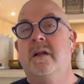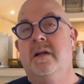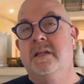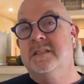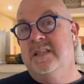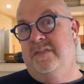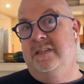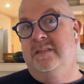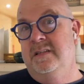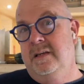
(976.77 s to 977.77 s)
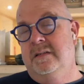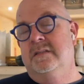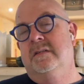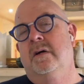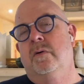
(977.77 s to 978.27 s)
In
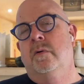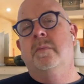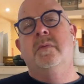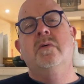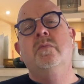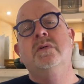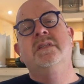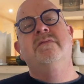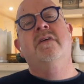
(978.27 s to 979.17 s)
1976, Raymond was